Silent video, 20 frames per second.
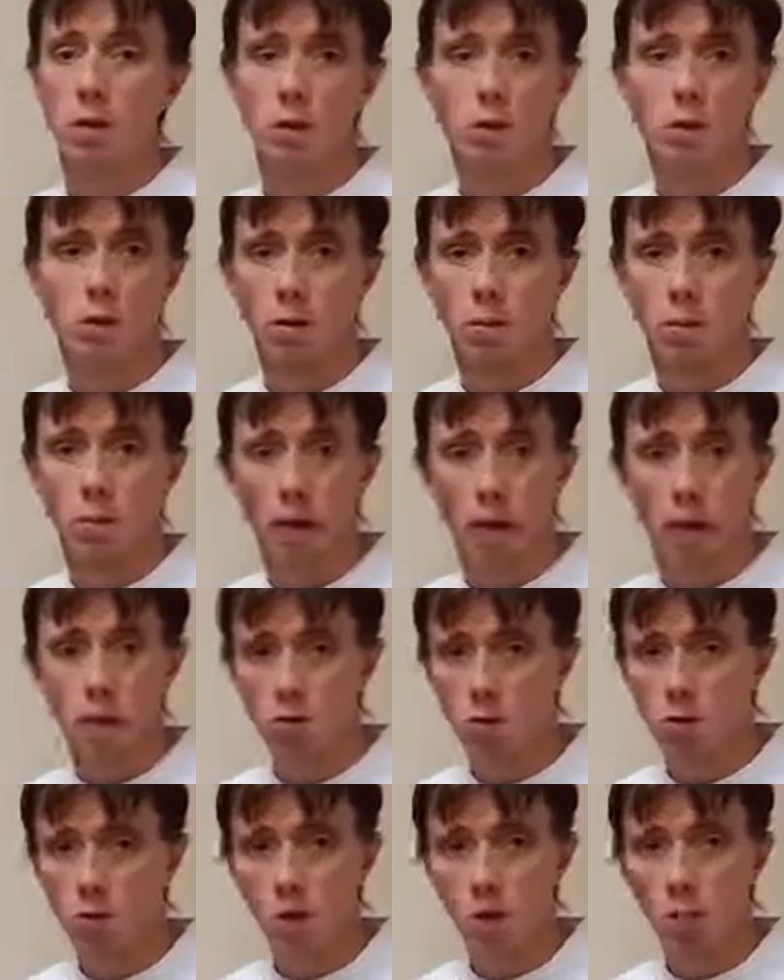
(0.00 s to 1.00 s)
Her
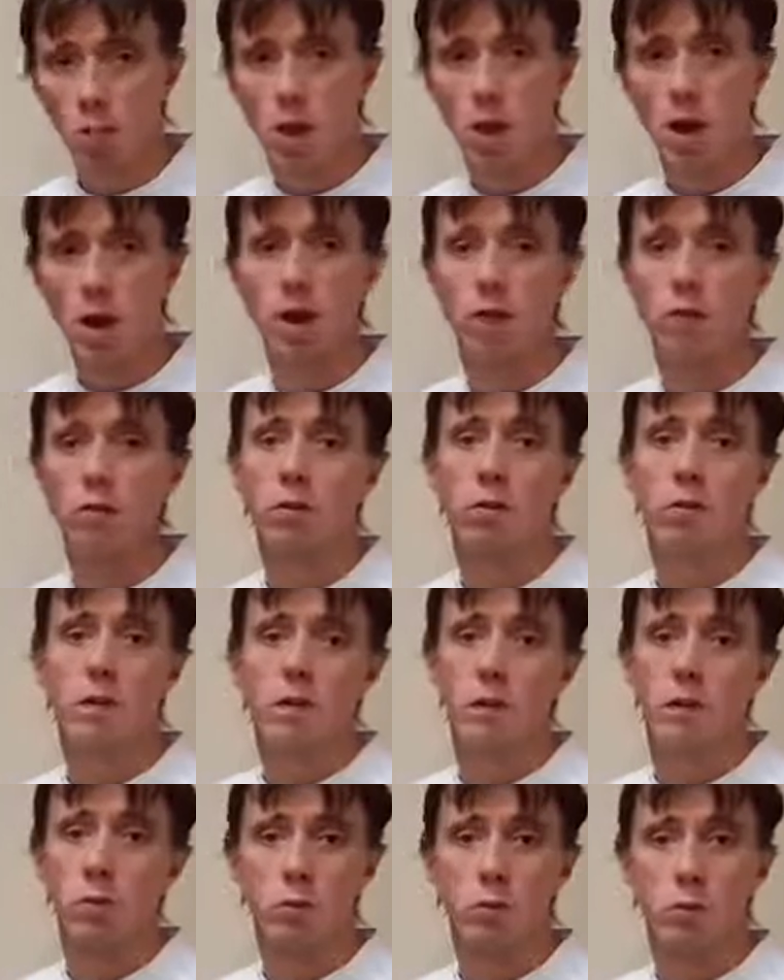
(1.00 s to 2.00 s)
behavior normalized.
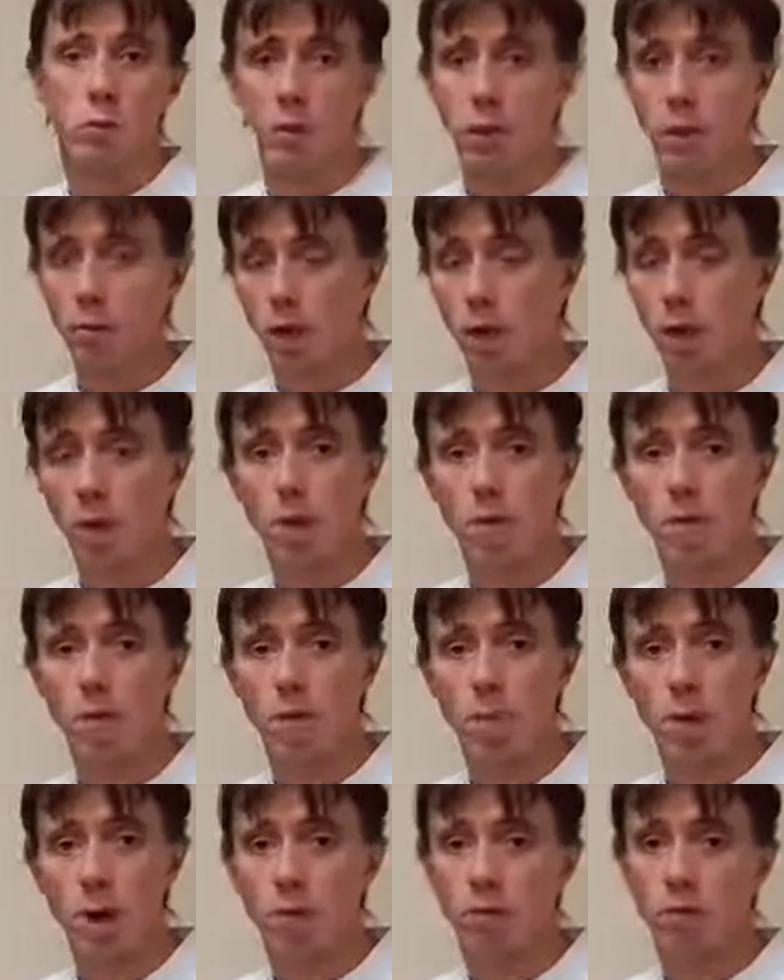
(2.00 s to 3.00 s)
She was able to get off
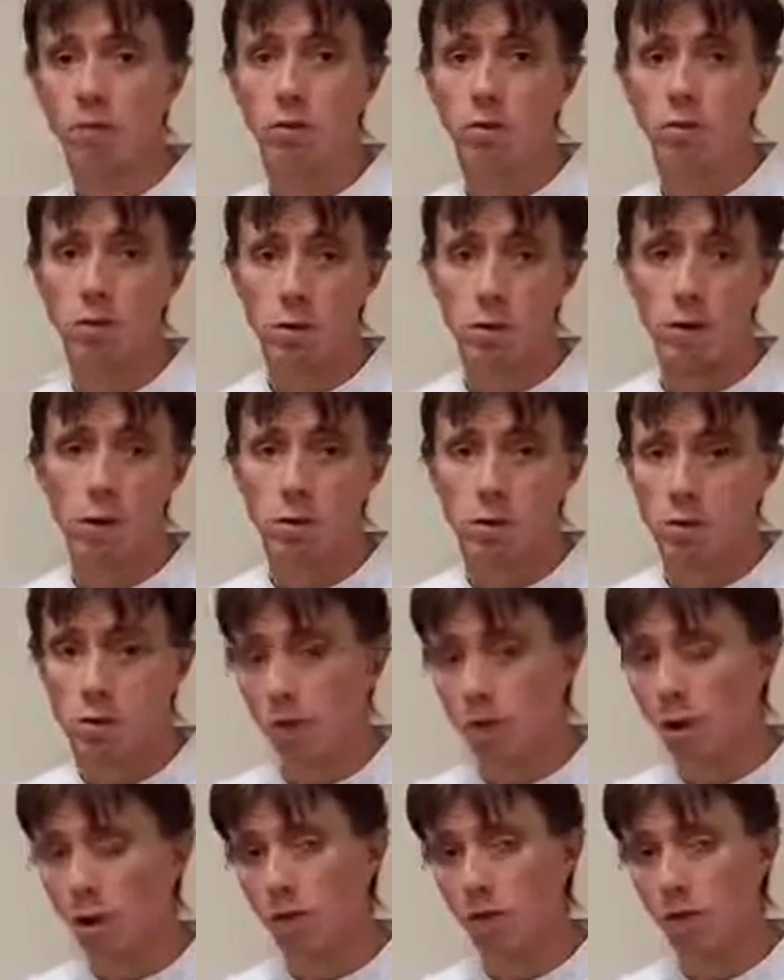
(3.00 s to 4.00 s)
her medicine. She was able to
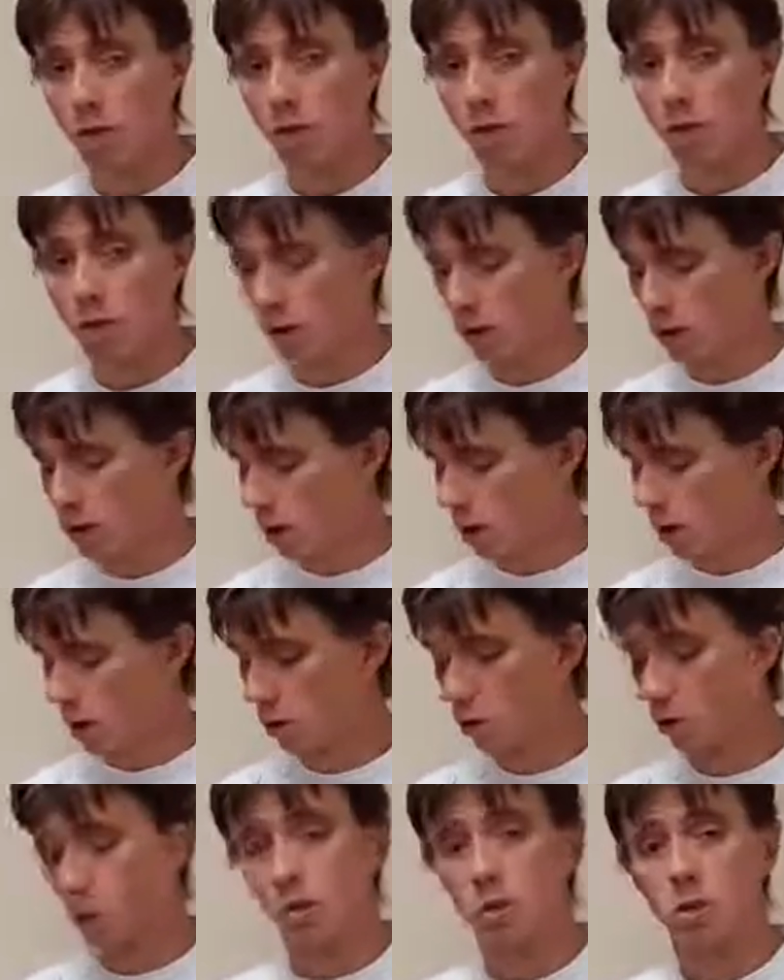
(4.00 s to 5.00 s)
stay off the medicine
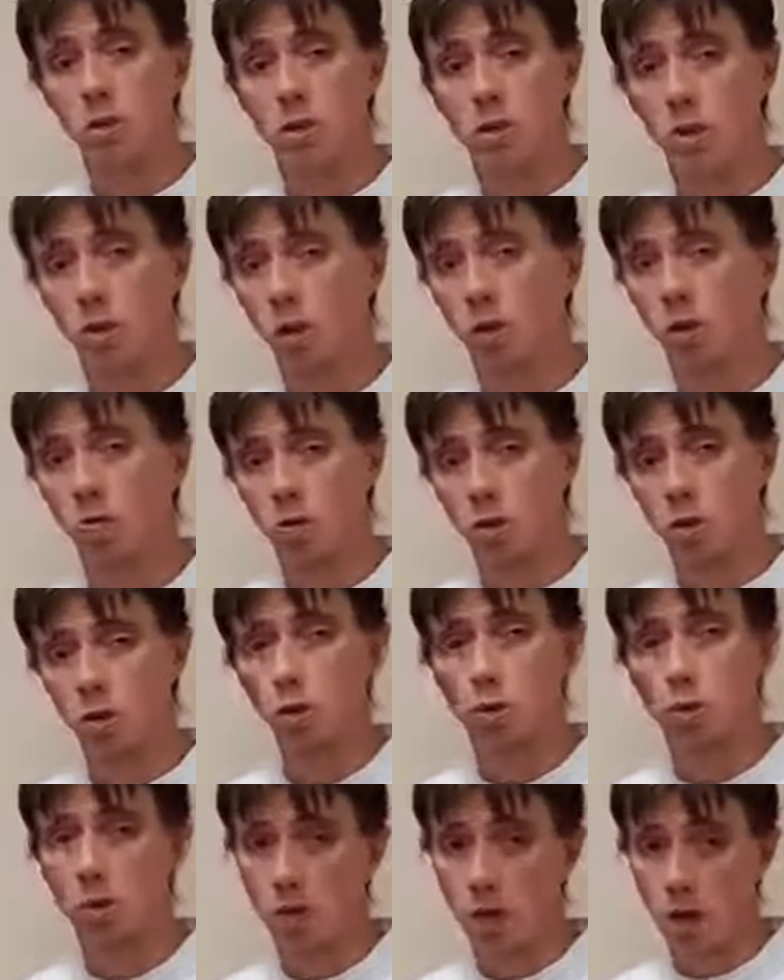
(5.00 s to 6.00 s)
as long as she's staying strict
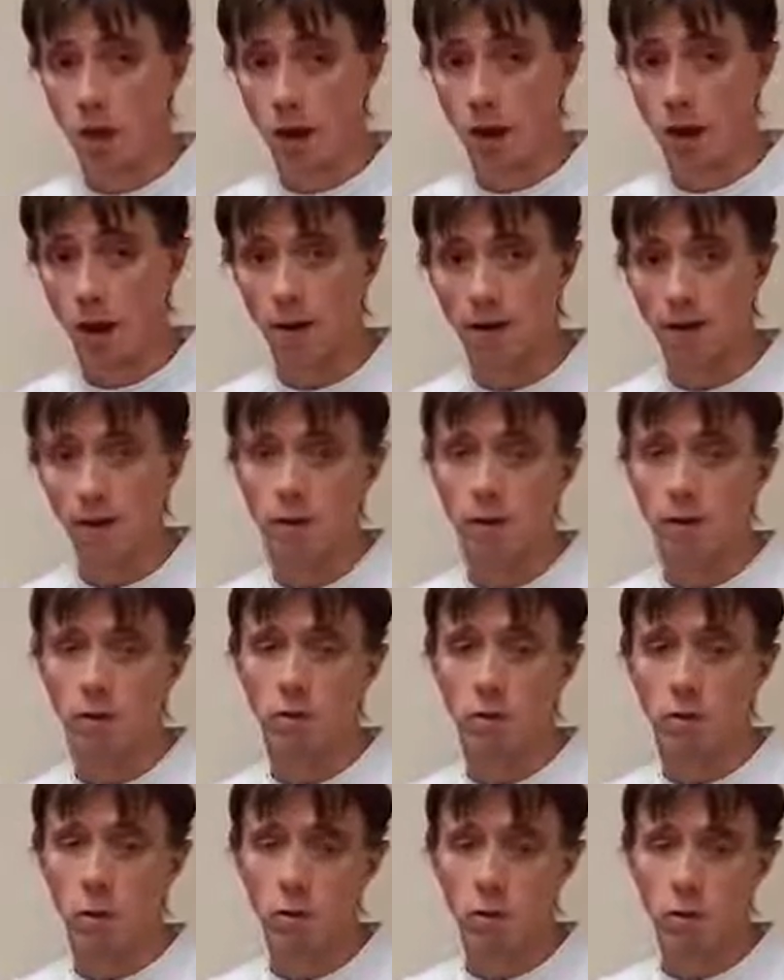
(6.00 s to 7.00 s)
with her diet.
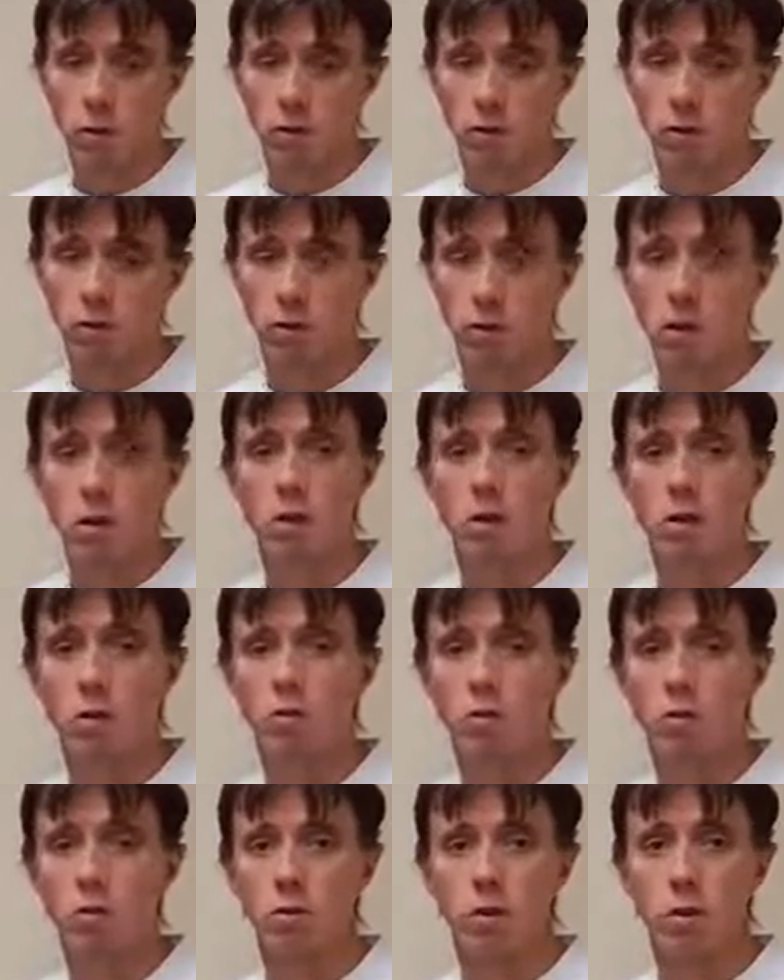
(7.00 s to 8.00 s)
So it was a really
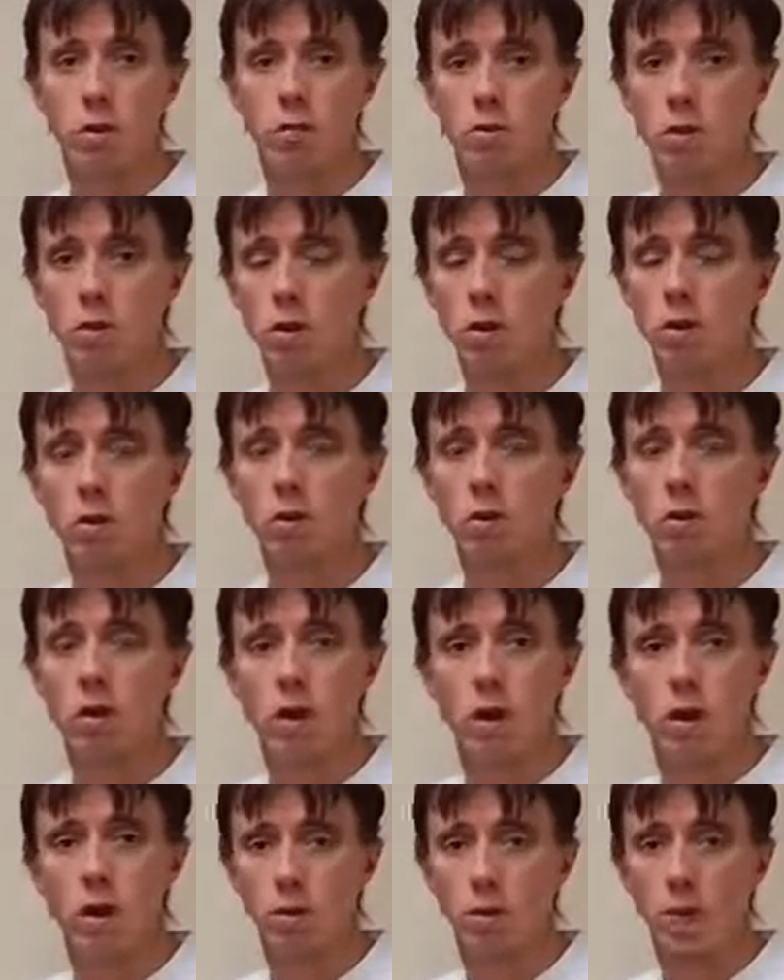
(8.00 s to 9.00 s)
good result, really good
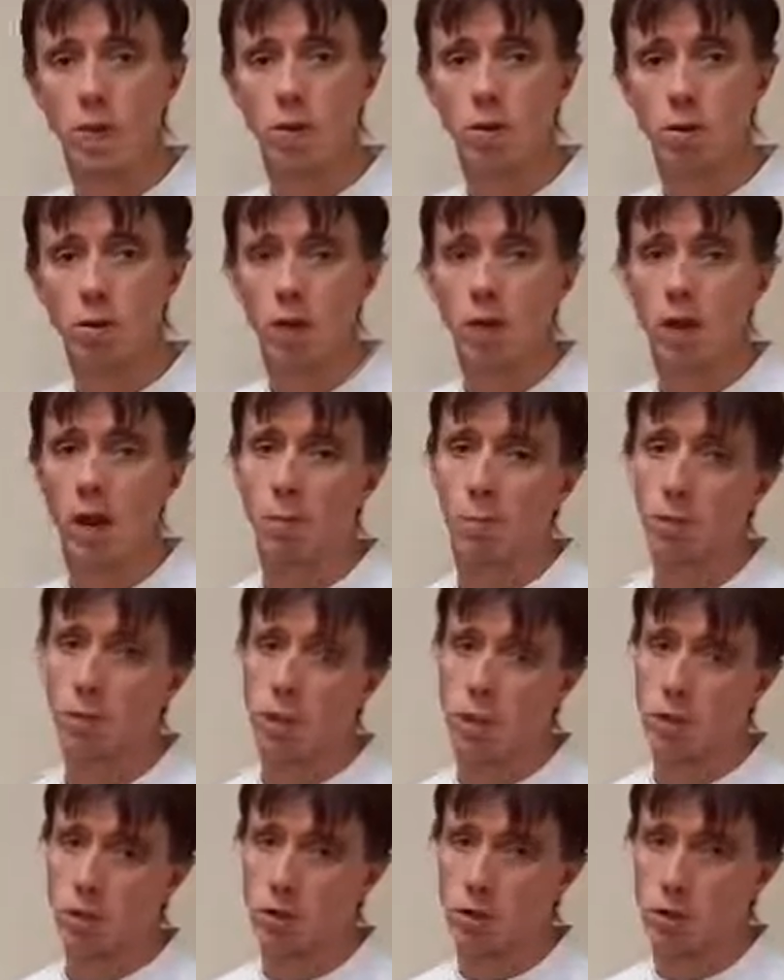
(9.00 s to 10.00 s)
example of an
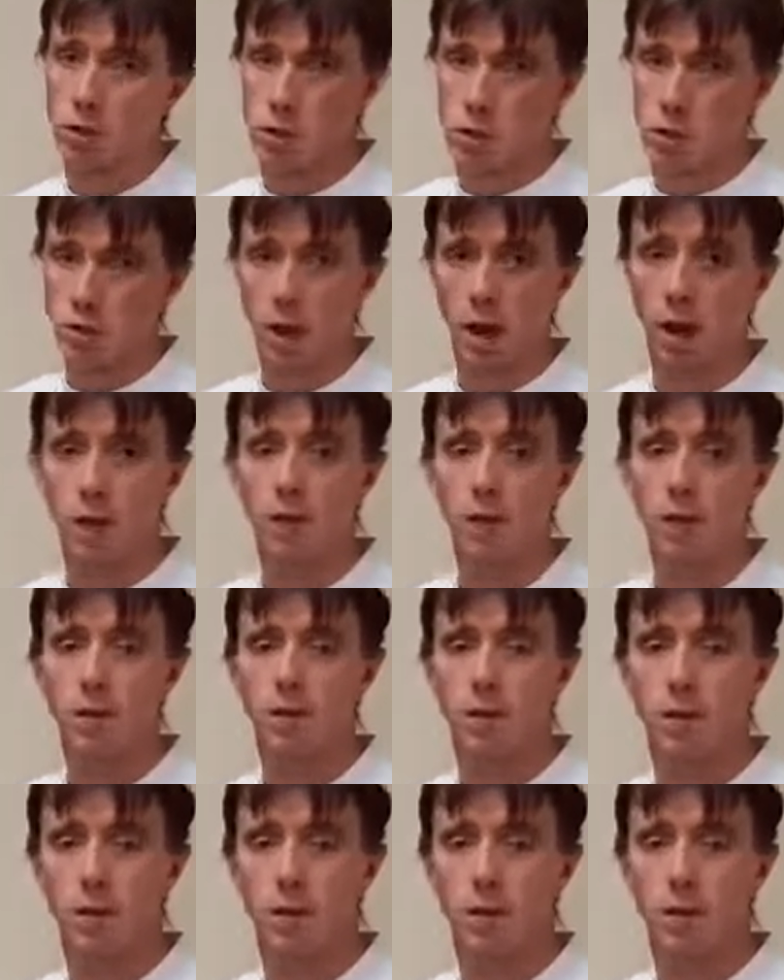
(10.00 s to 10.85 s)
application of this test.